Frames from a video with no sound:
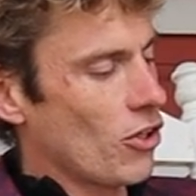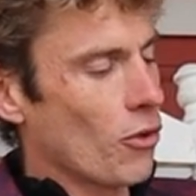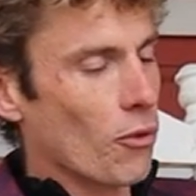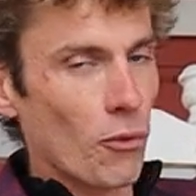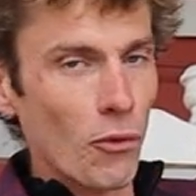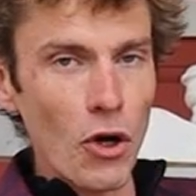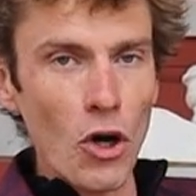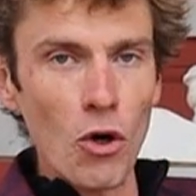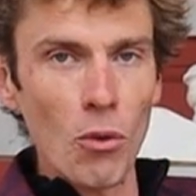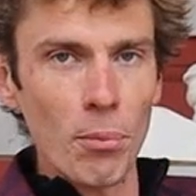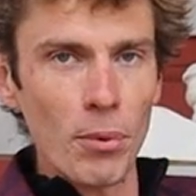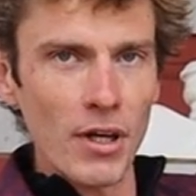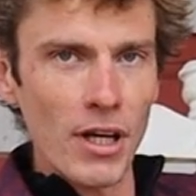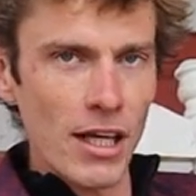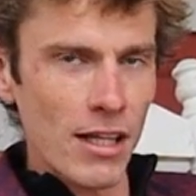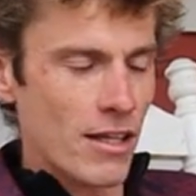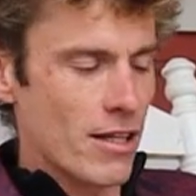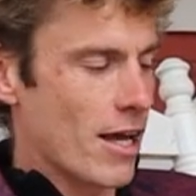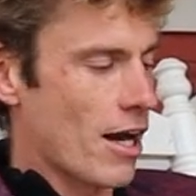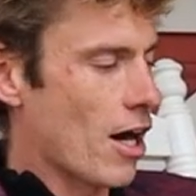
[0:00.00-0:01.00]
rope
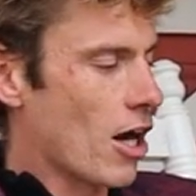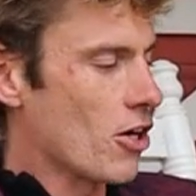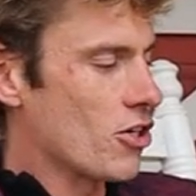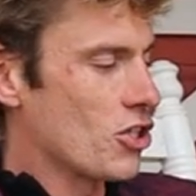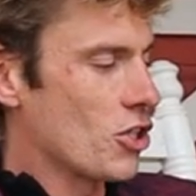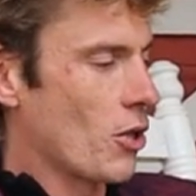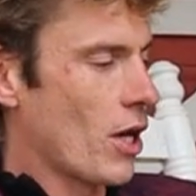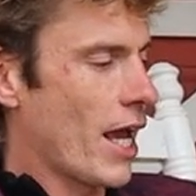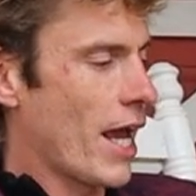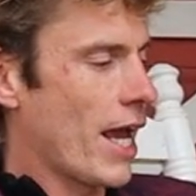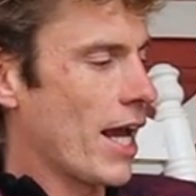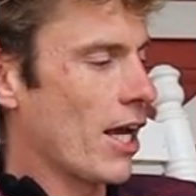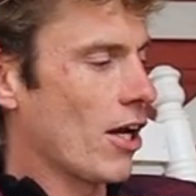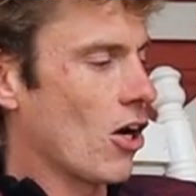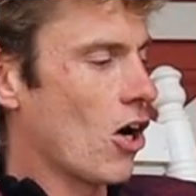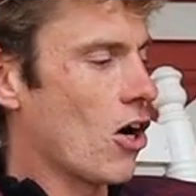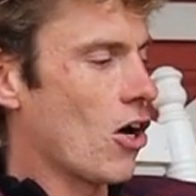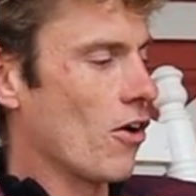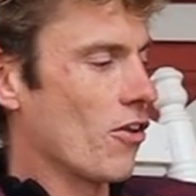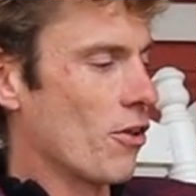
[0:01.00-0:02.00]
in there to hang
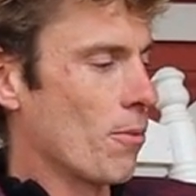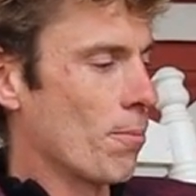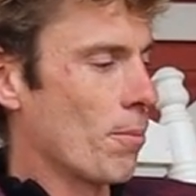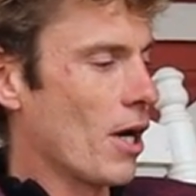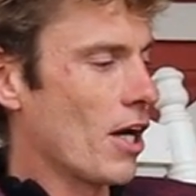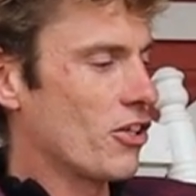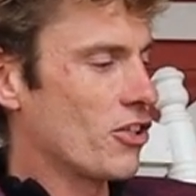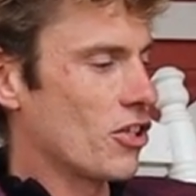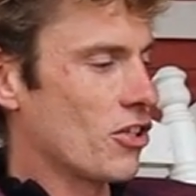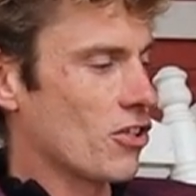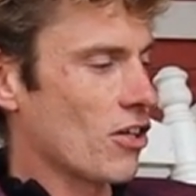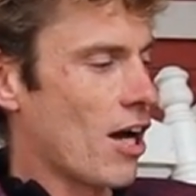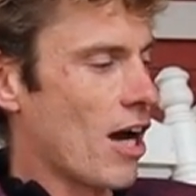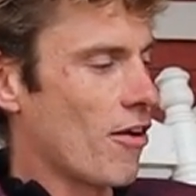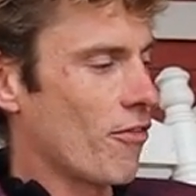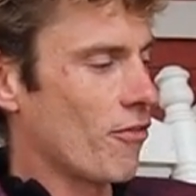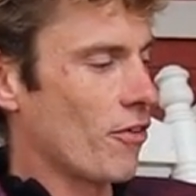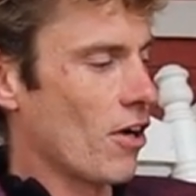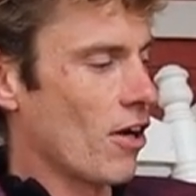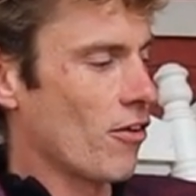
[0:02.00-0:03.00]
all the bunches
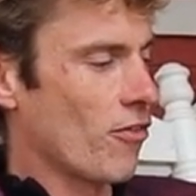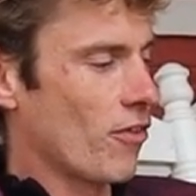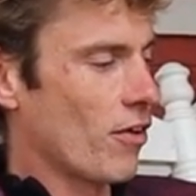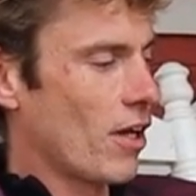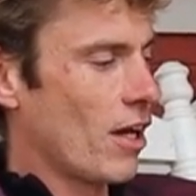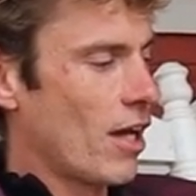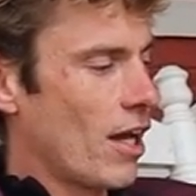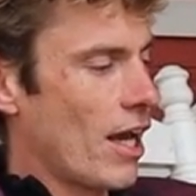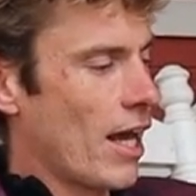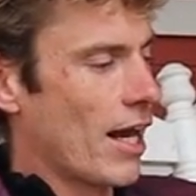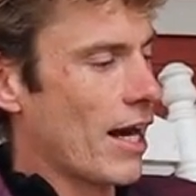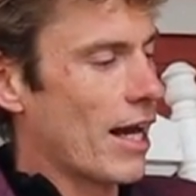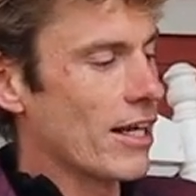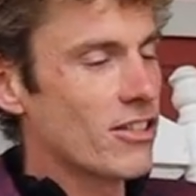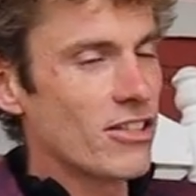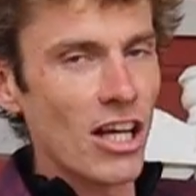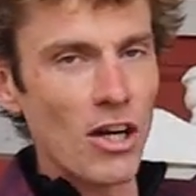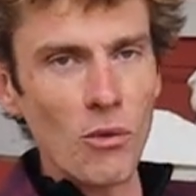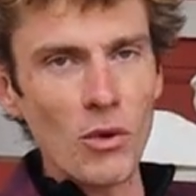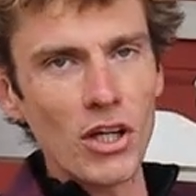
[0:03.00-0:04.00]
off of. And I'd
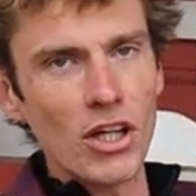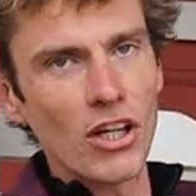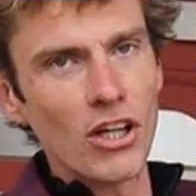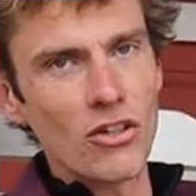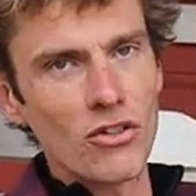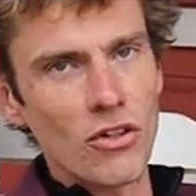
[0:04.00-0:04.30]
say we could